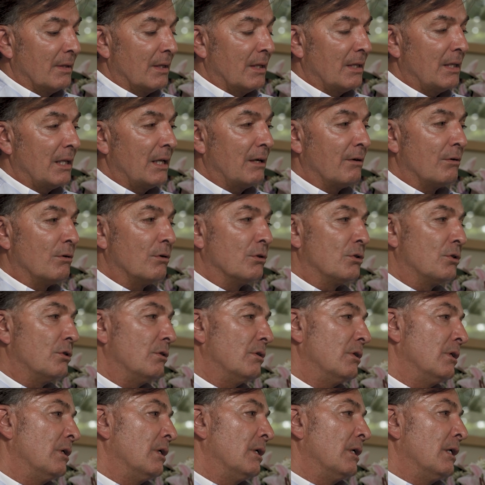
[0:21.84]
and then of
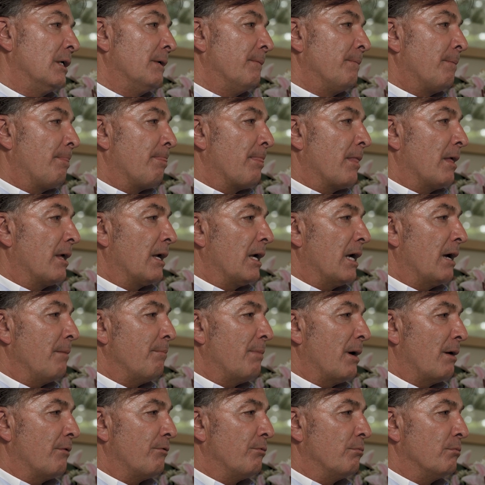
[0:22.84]
course, I
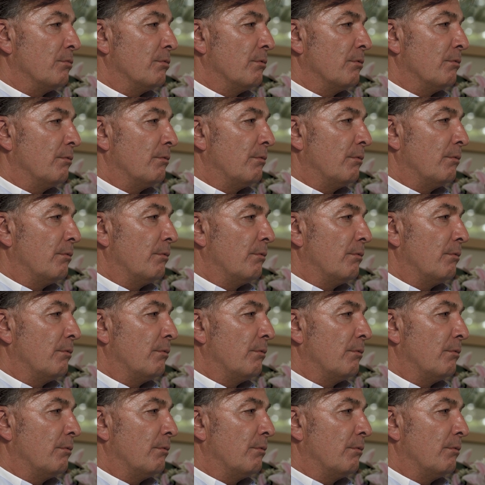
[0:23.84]
came back from,